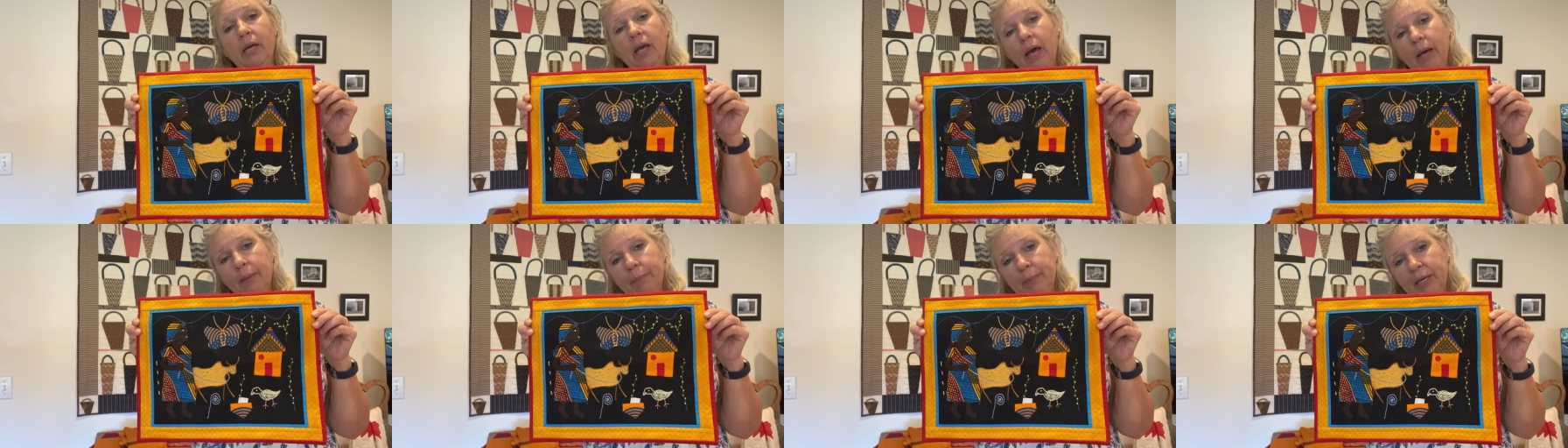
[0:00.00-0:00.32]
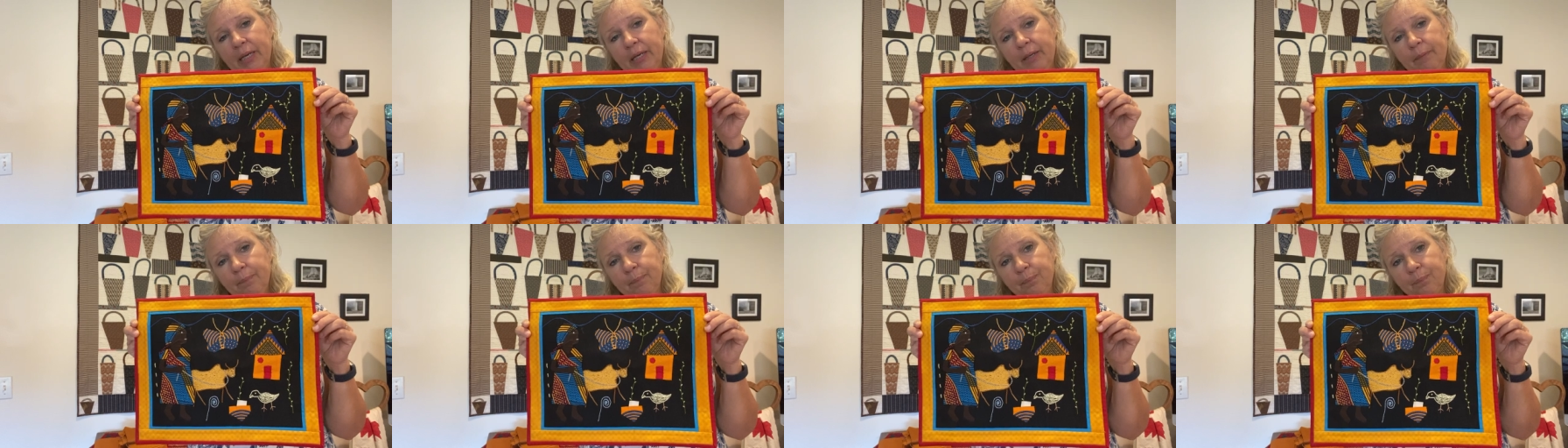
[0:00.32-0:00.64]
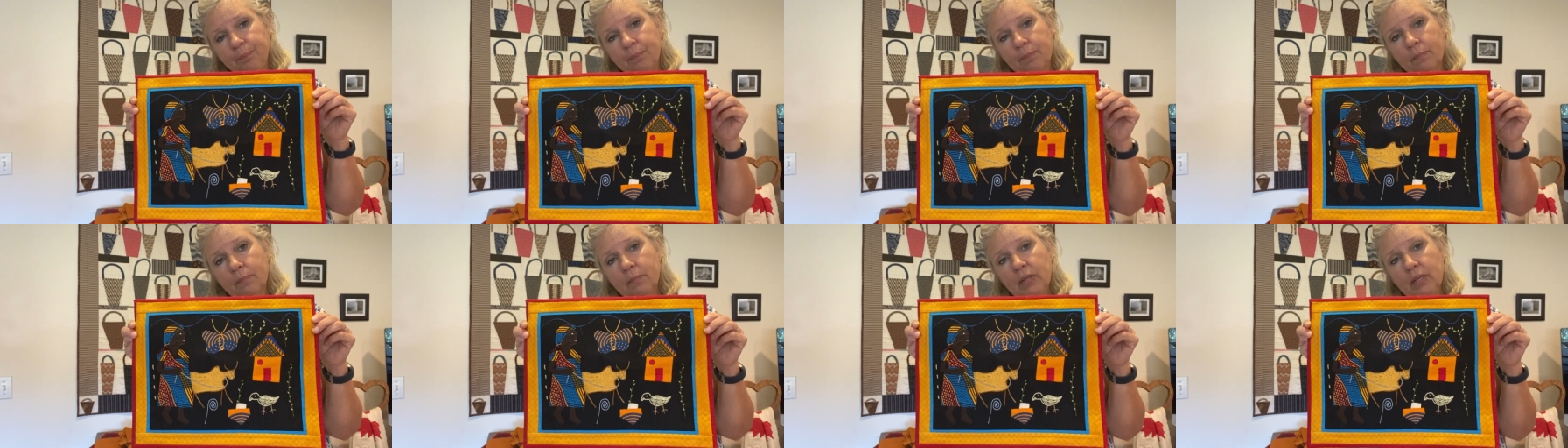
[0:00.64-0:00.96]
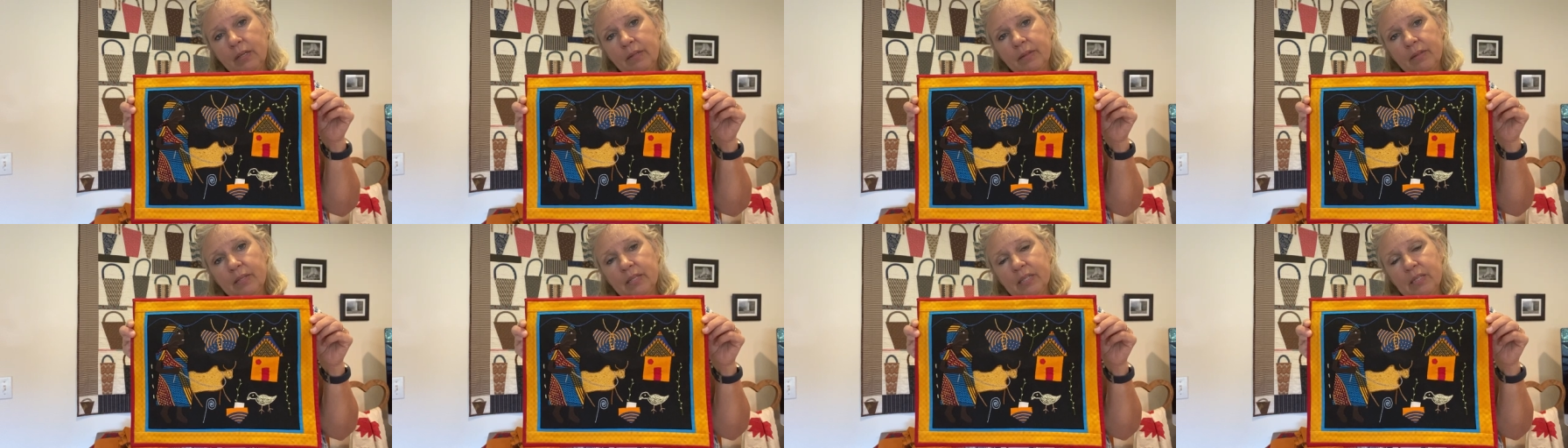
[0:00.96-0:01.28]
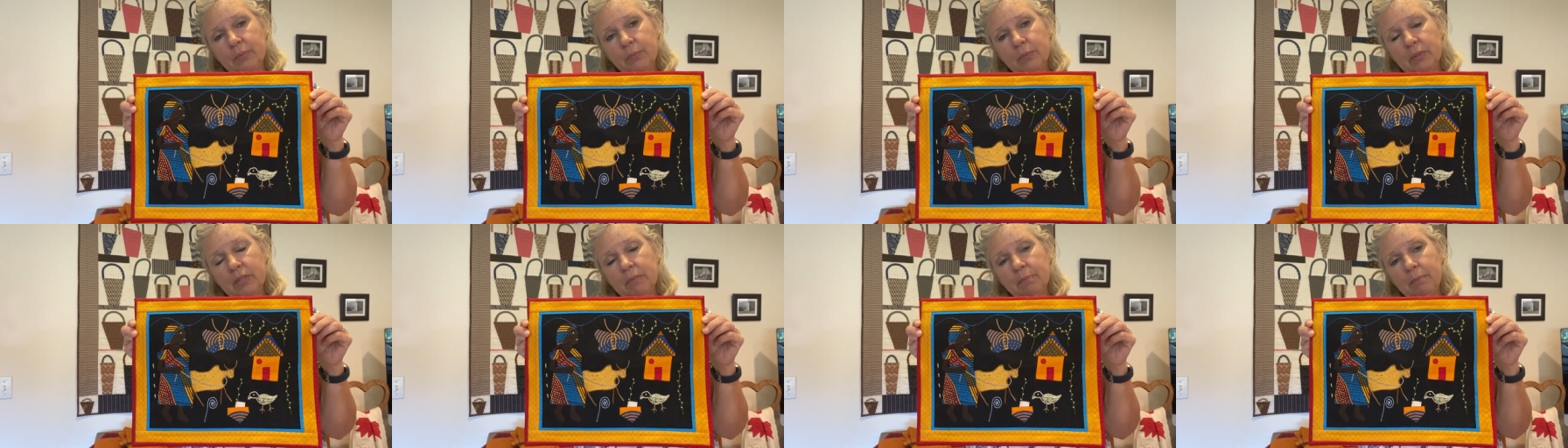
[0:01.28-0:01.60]
coming. This
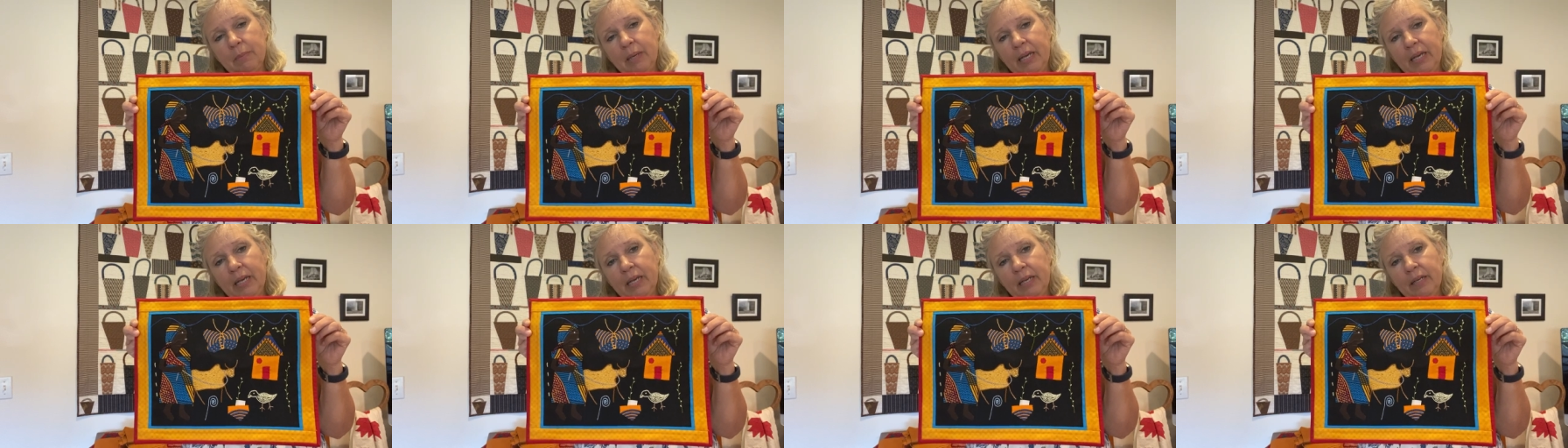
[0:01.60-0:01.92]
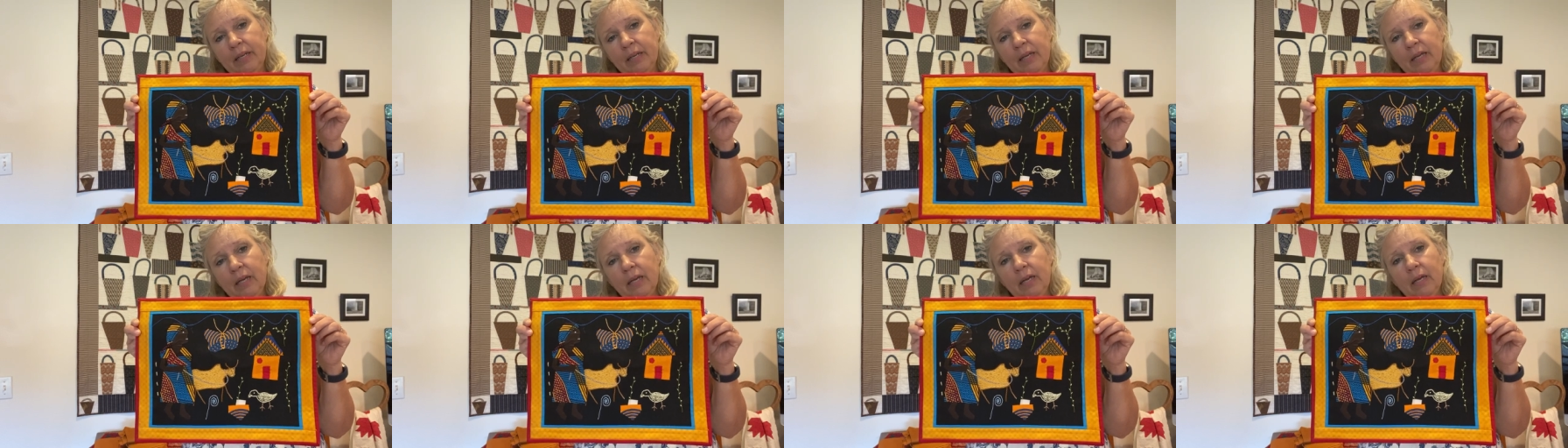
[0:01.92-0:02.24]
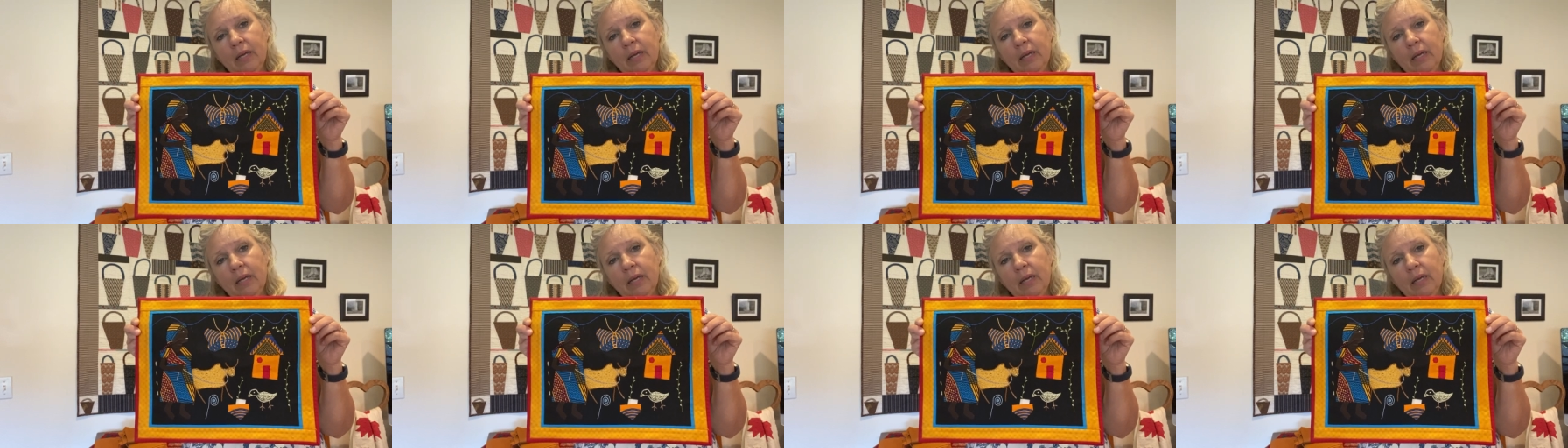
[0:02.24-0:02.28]
was made